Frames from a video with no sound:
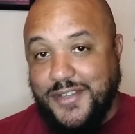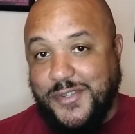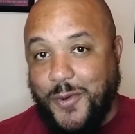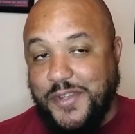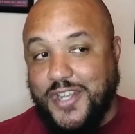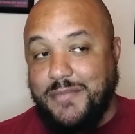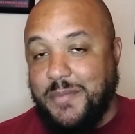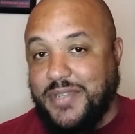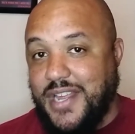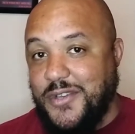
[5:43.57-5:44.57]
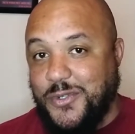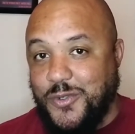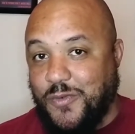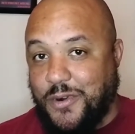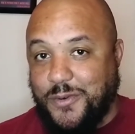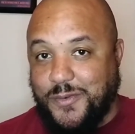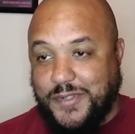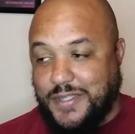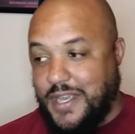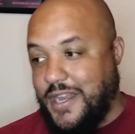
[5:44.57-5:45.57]
So he's going to be playing dual
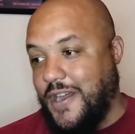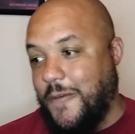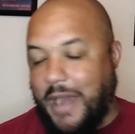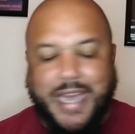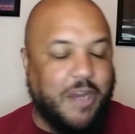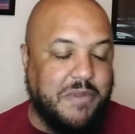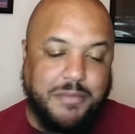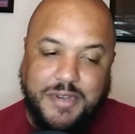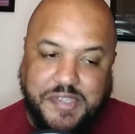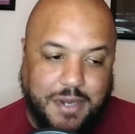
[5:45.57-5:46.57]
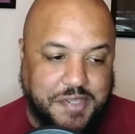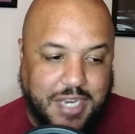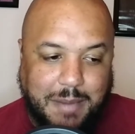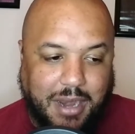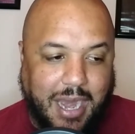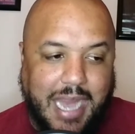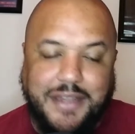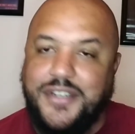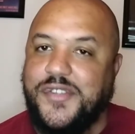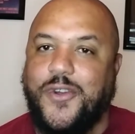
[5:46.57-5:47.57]
roles. And um, I can't remember his son's name. I, I,
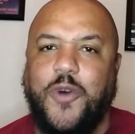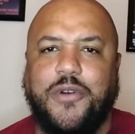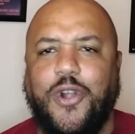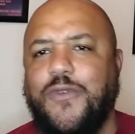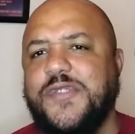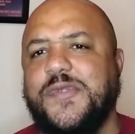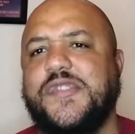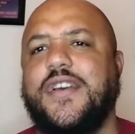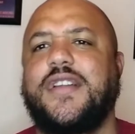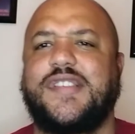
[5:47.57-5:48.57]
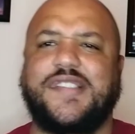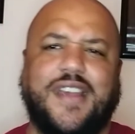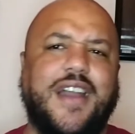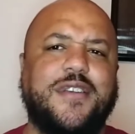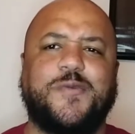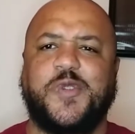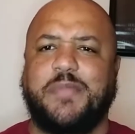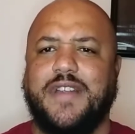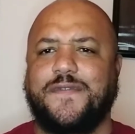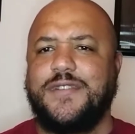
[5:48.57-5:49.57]
hate to just call him Kurt Russell's son because that's kind of
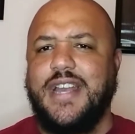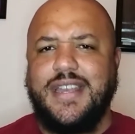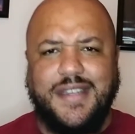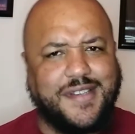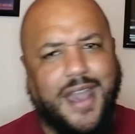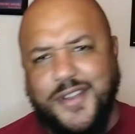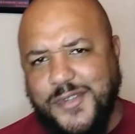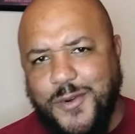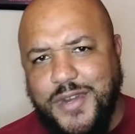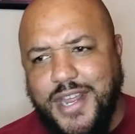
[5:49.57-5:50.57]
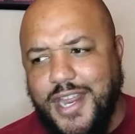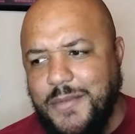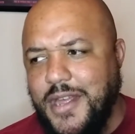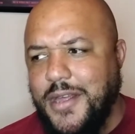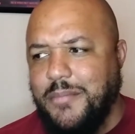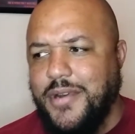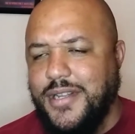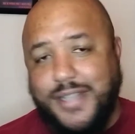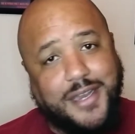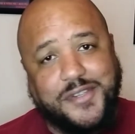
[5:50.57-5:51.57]
disrespectful. He's got his own name,
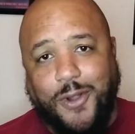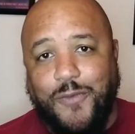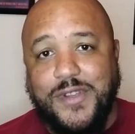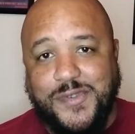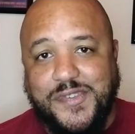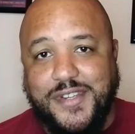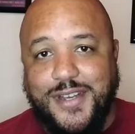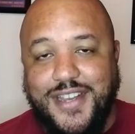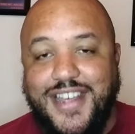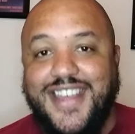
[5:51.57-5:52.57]
but that is Kurt Russell's son.